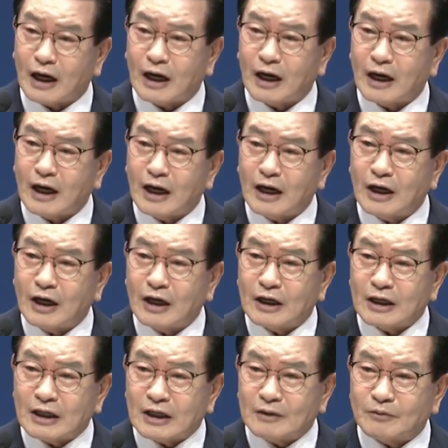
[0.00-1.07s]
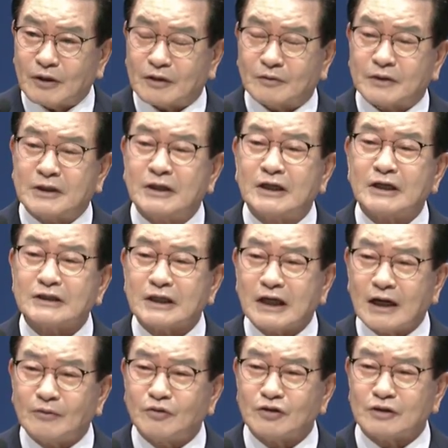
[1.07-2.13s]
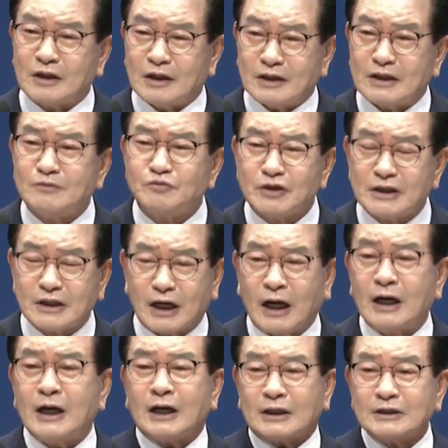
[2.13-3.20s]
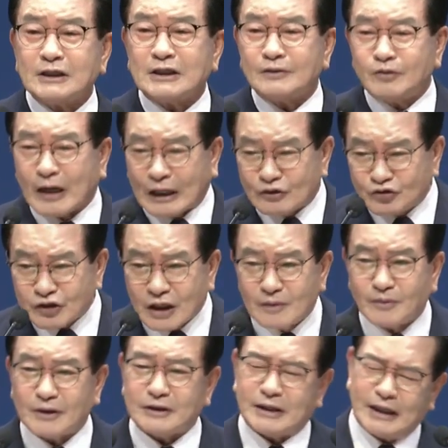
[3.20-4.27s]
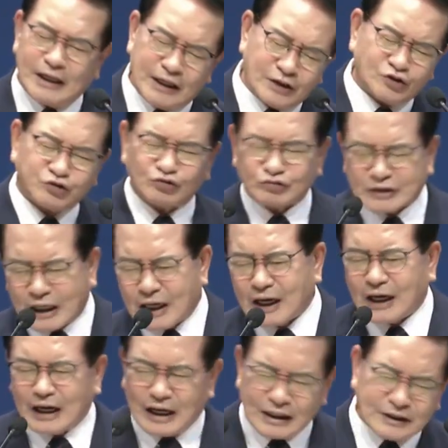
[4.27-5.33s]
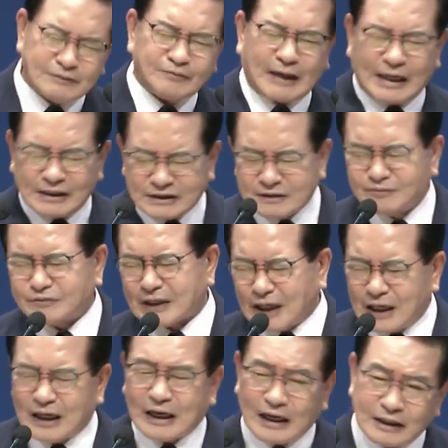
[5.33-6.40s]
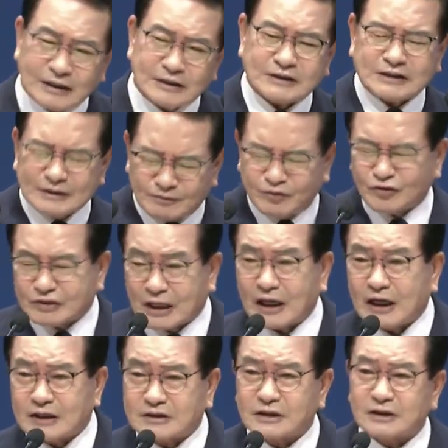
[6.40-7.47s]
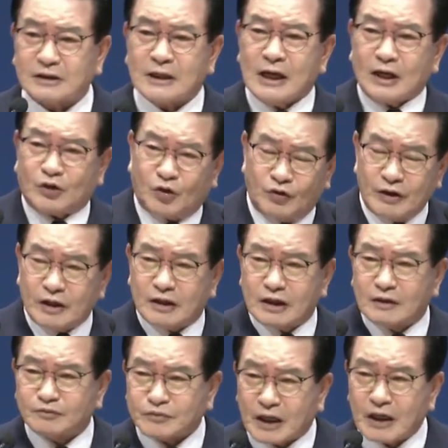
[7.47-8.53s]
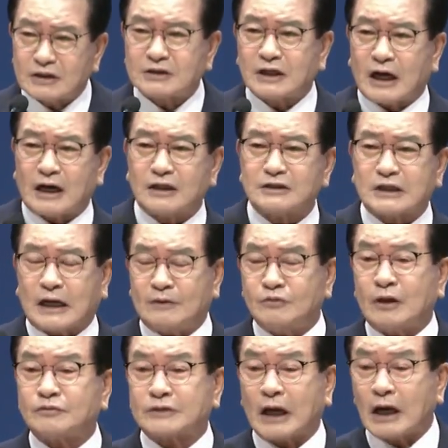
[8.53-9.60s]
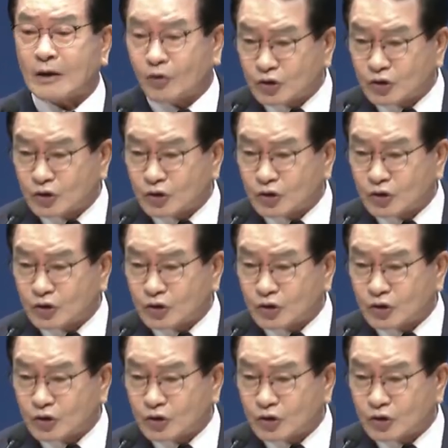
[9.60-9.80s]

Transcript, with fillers: So it's saying, this week, may we be able to follow Jesus. There is no need to think too hard. If you think about it too long, it's difficult. So just